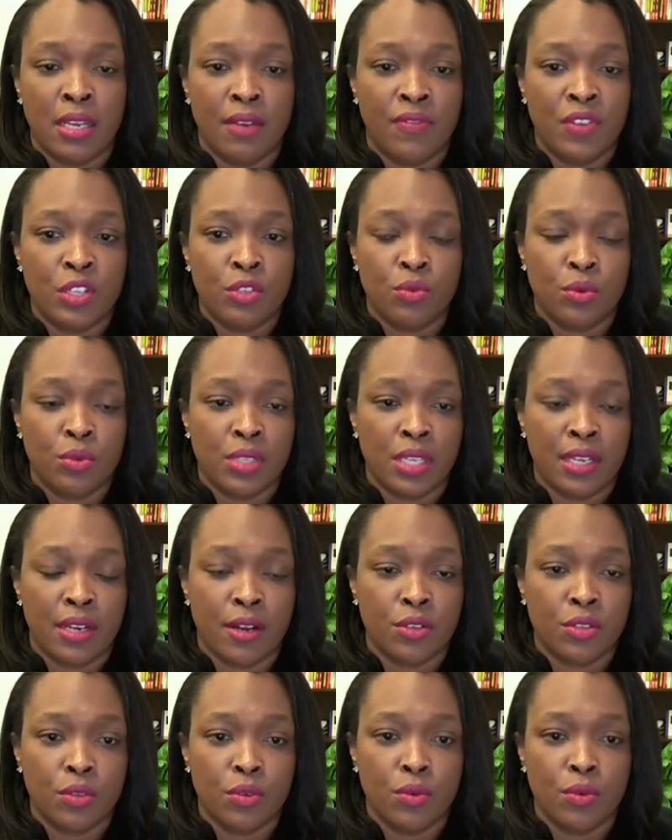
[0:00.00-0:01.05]
individuals in
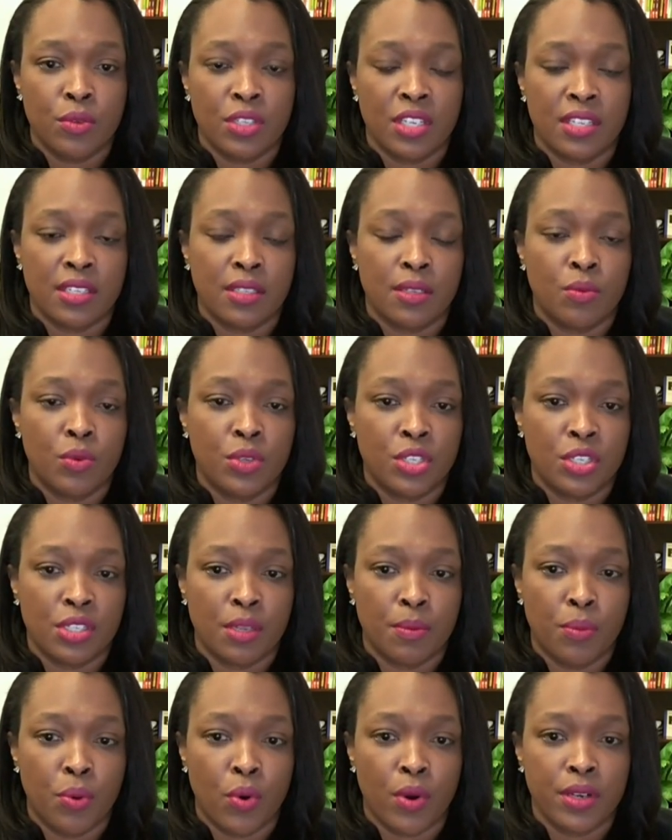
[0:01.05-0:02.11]
our school system, which is
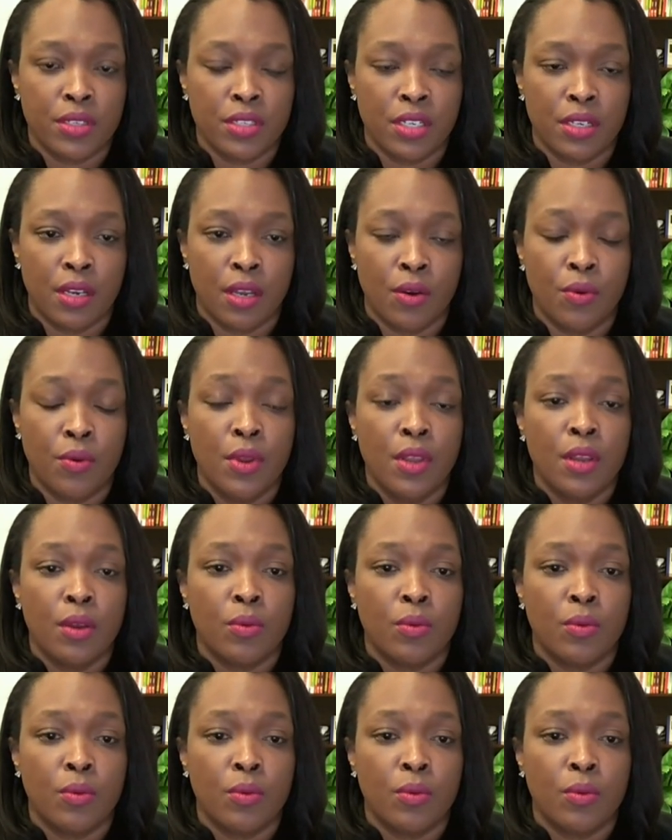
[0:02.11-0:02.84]
important to note.